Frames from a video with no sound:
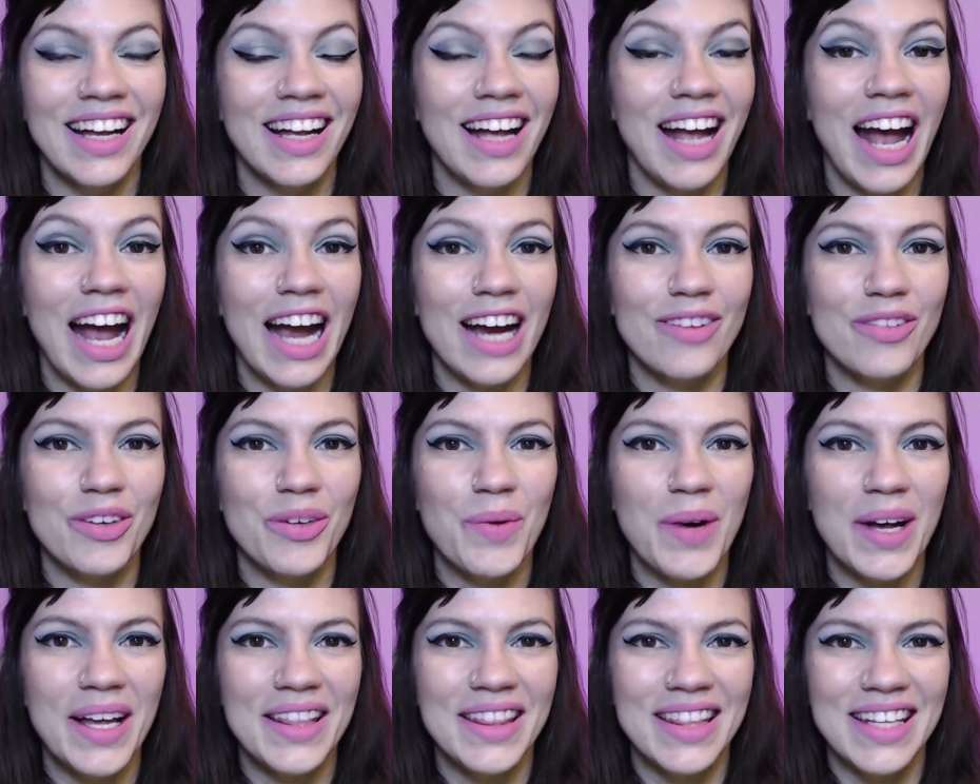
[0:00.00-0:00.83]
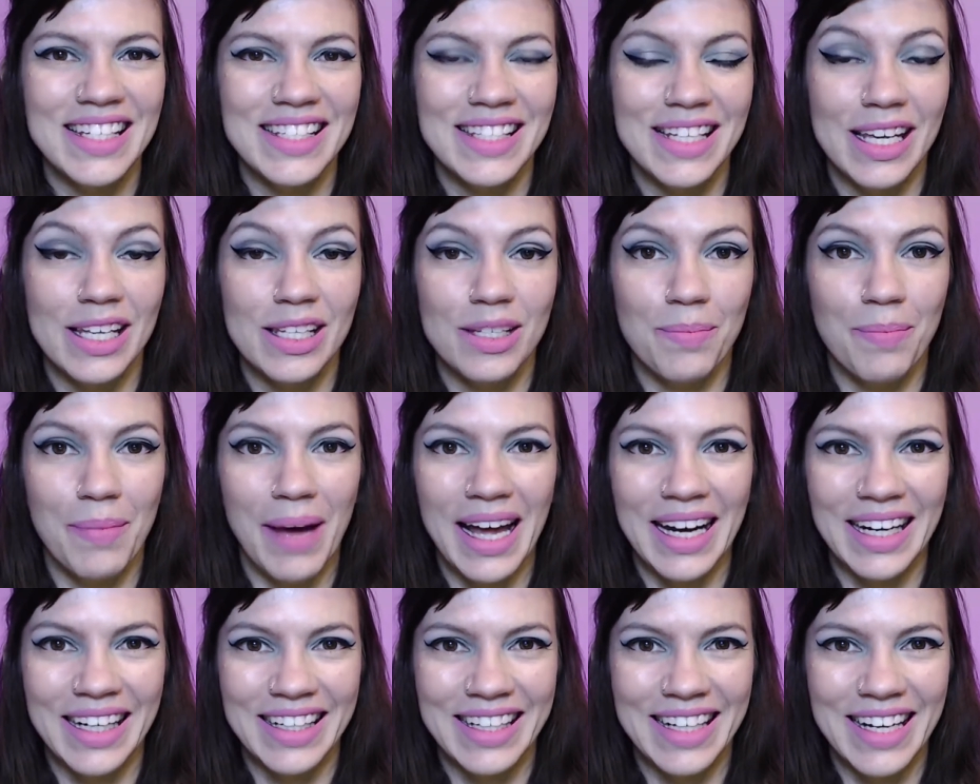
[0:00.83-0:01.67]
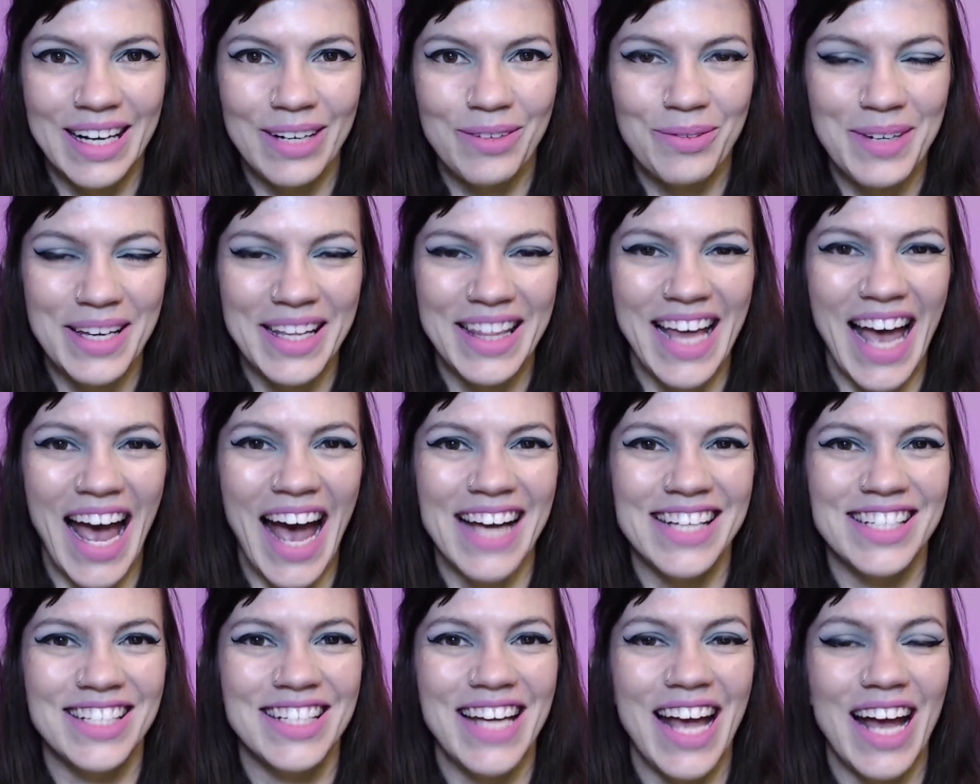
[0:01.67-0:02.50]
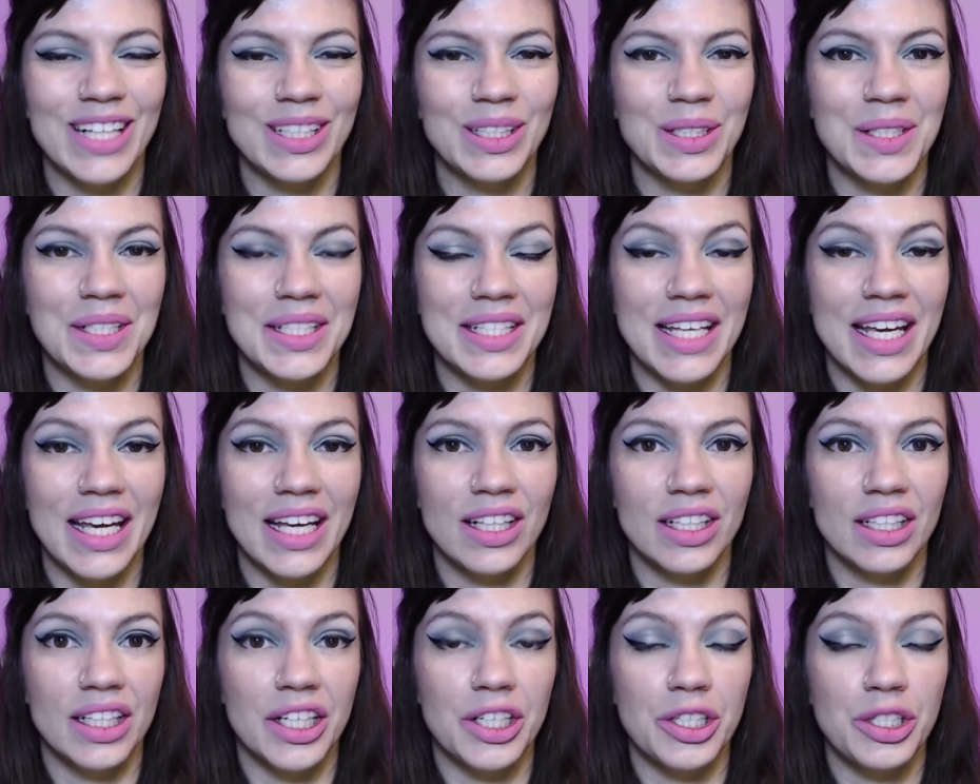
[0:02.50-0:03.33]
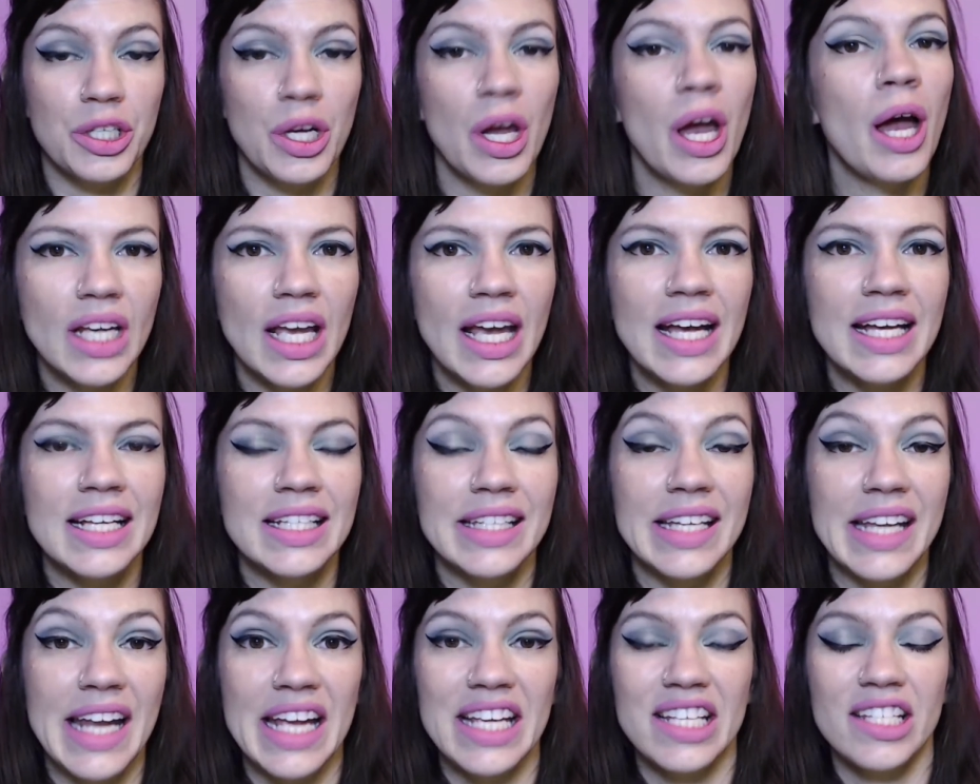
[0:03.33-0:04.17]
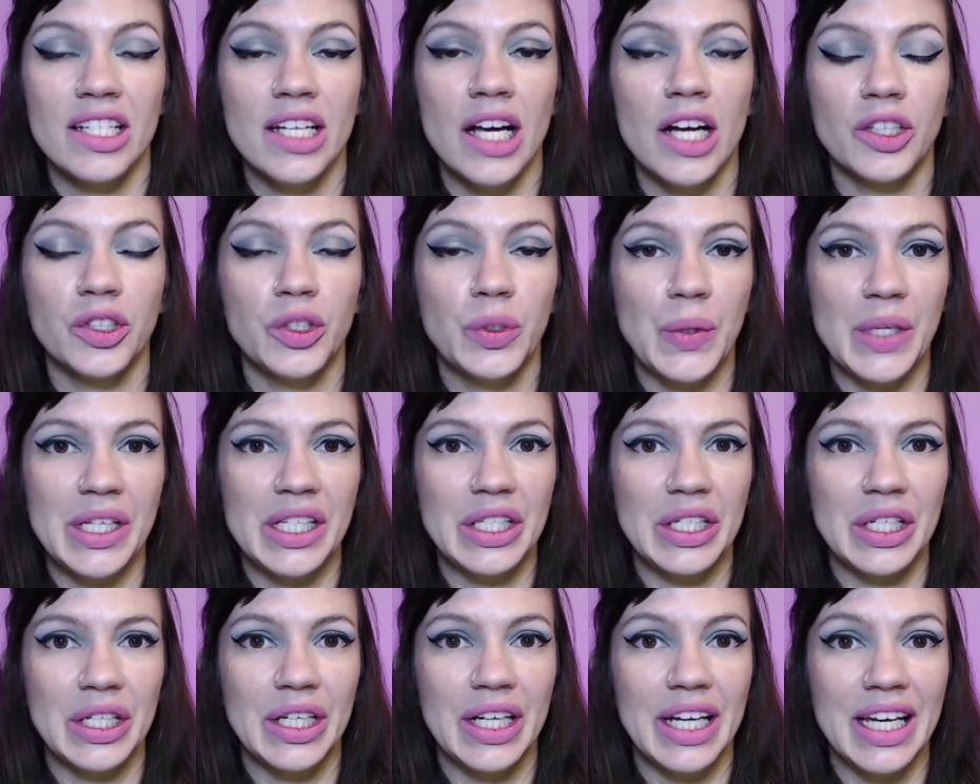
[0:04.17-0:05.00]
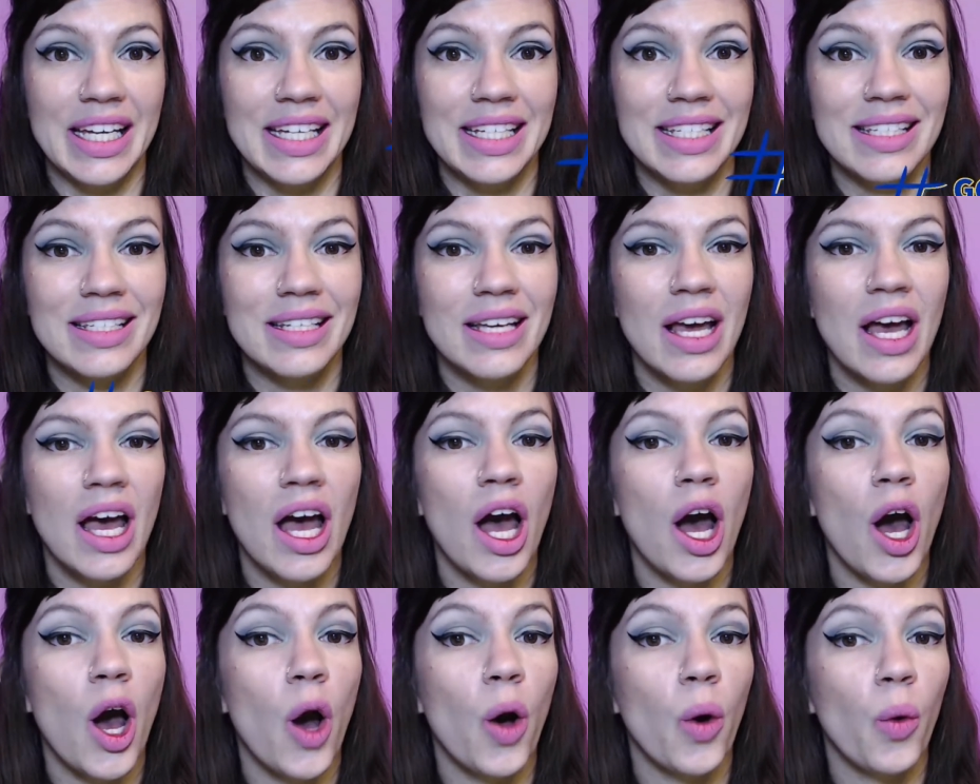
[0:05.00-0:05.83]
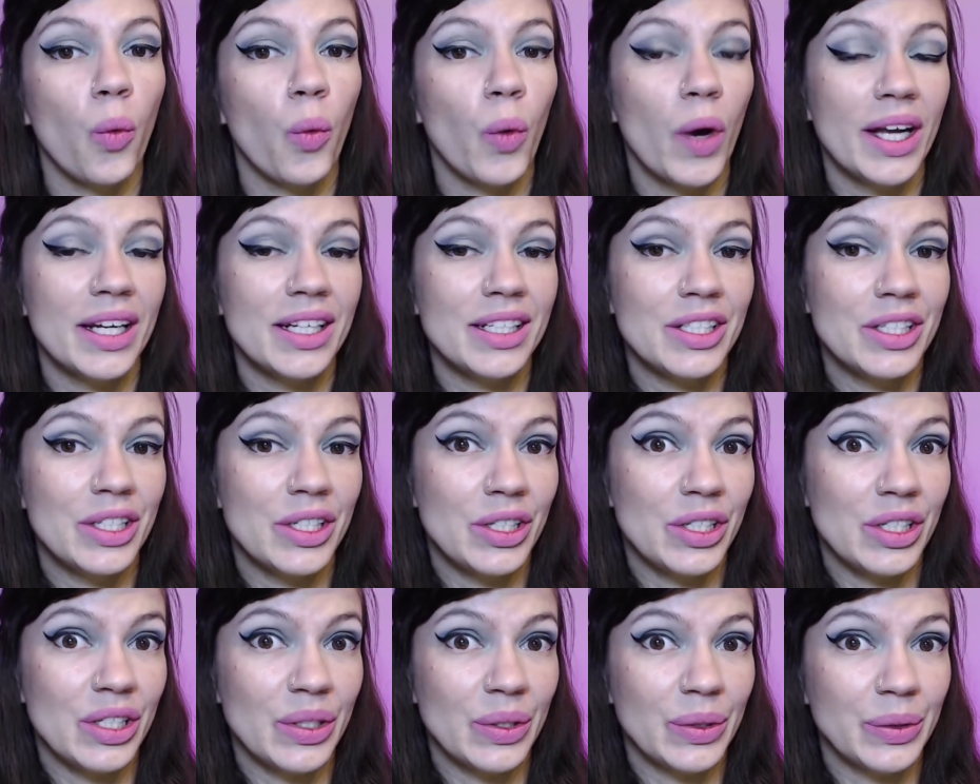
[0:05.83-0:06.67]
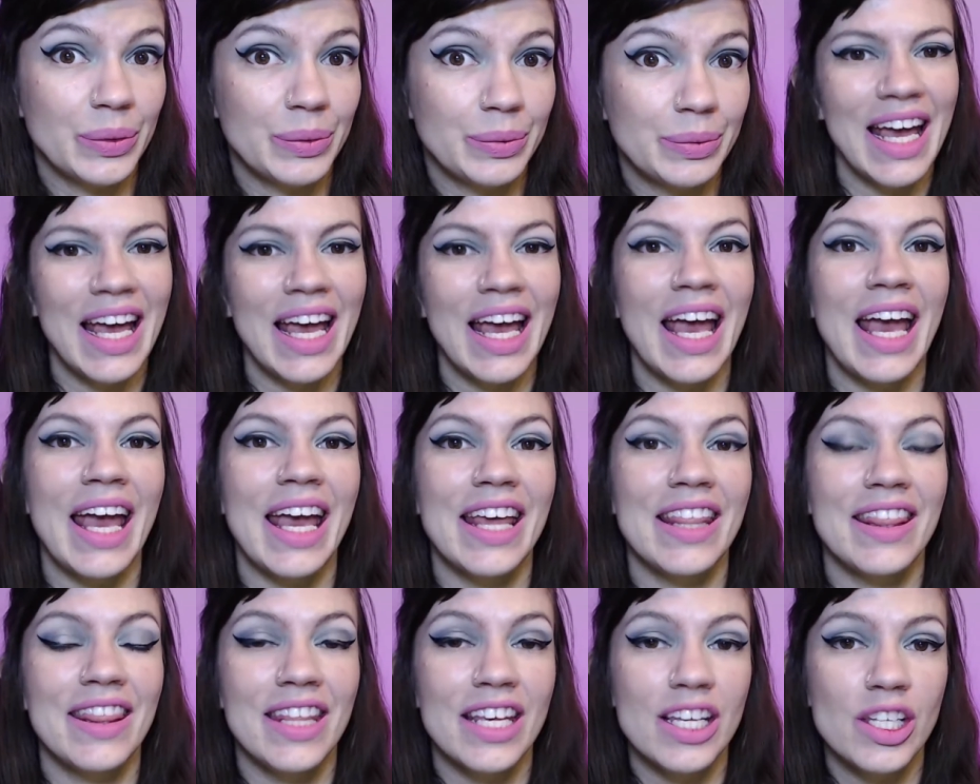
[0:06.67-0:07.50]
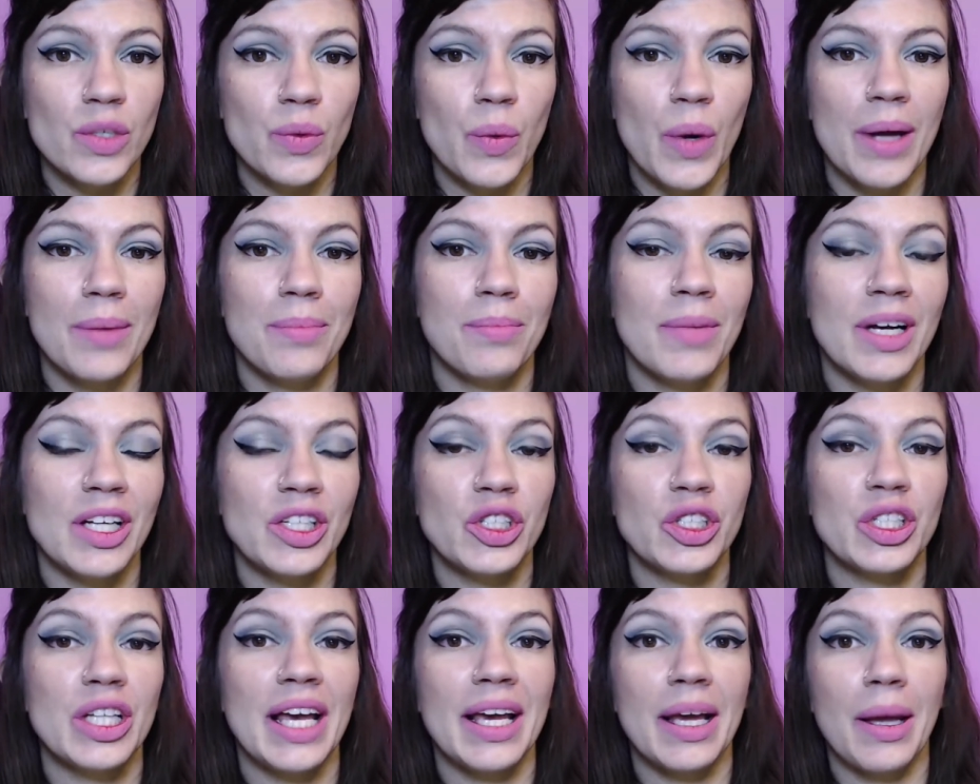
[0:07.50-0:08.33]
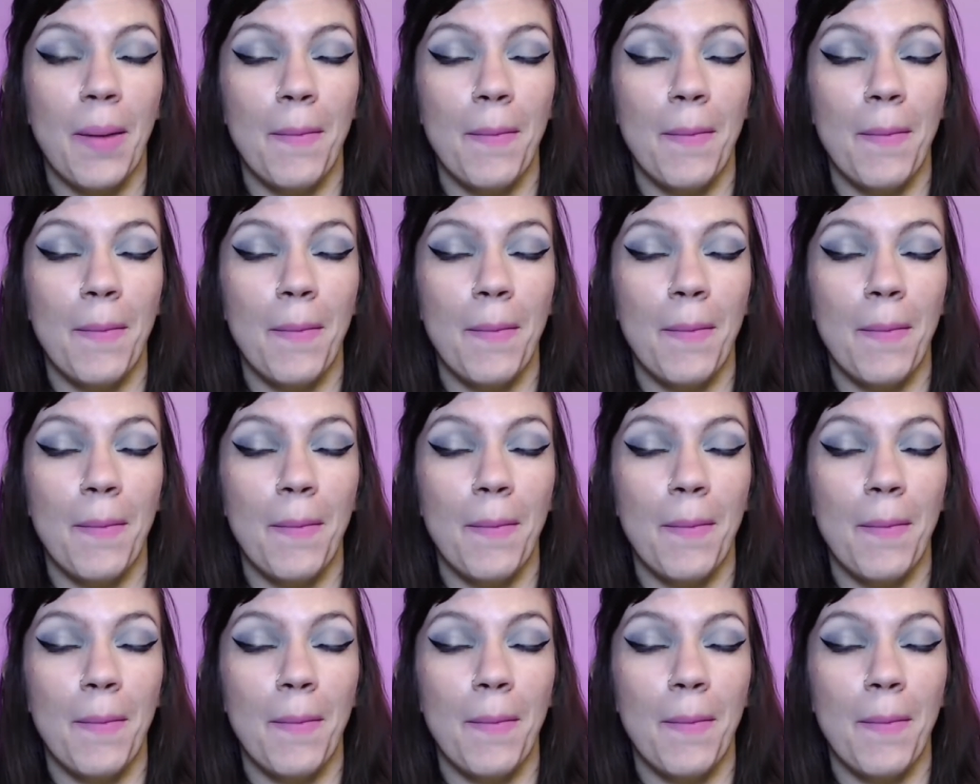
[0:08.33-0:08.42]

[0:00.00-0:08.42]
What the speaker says: Hi everyone, this is Monica with #GoalsEnglish. Today's tongue twister is, oh what a to-do. In this one, much like